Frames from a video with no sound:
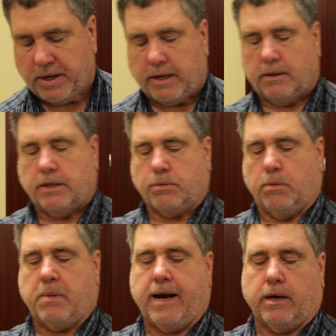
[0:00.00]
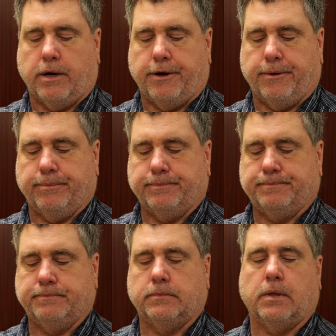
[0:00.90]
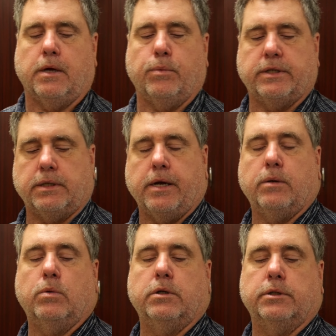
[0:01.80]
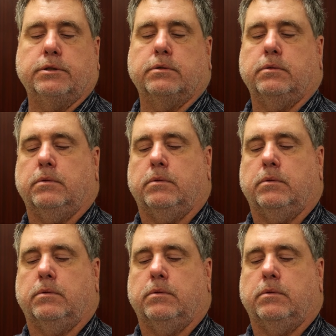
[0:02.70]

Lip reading: picking this one back up that we said was